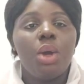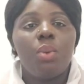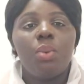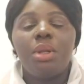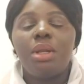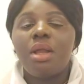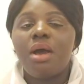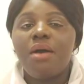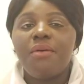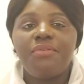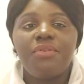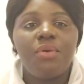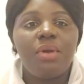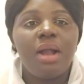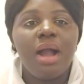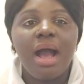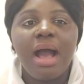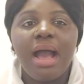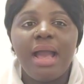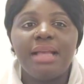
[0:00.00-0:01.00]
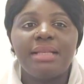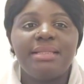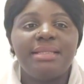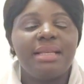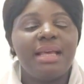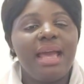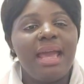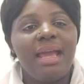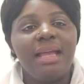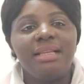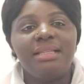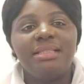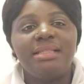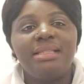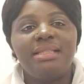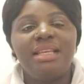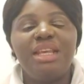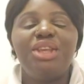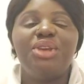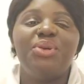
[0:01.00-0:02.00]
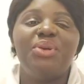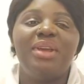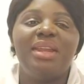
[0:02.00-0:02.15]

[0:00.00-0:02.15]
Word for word: we love you guys and see you